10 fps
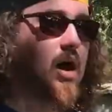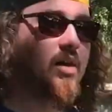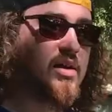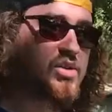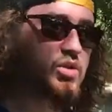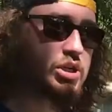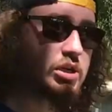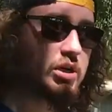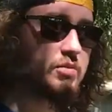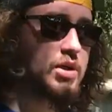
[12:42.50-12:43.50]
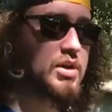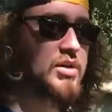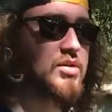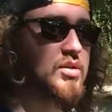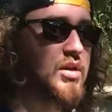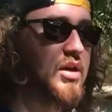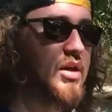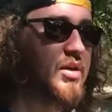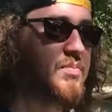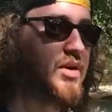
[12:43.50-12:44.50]
I like switching it up because
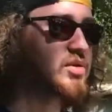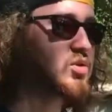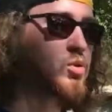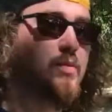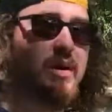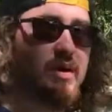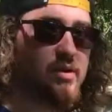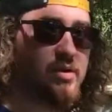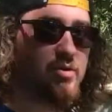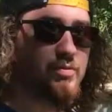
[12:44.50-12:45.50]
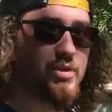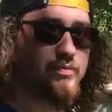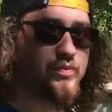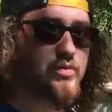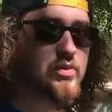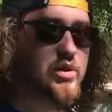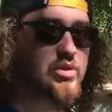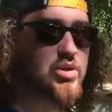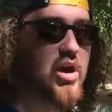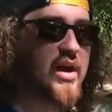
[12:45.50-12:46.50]
then it messes with my head a little bit.
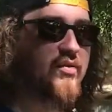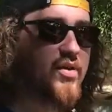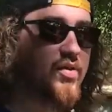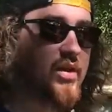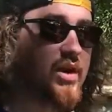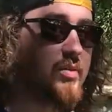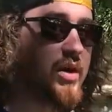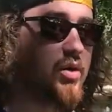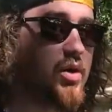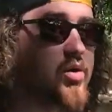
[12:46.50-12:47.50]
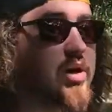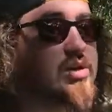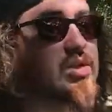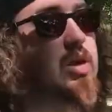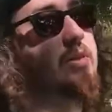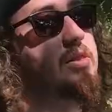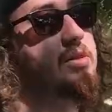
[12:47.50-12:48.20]
And so I have to think about, okay, so I'm at